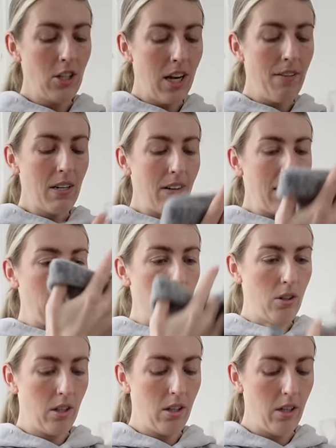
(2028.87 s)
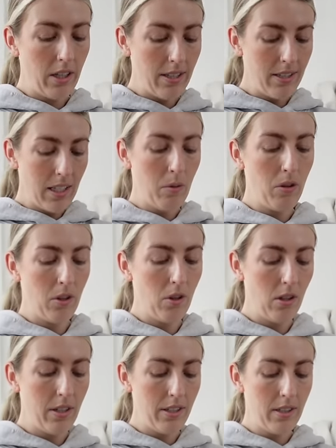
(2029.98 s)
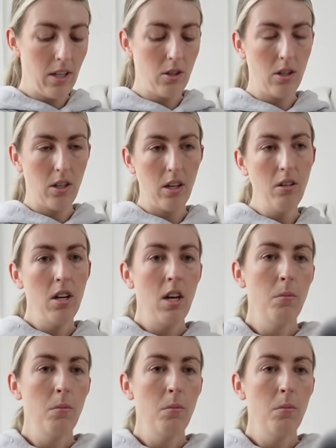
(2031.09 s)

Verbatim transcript: I'll have to have a little look online and see what other colours they do.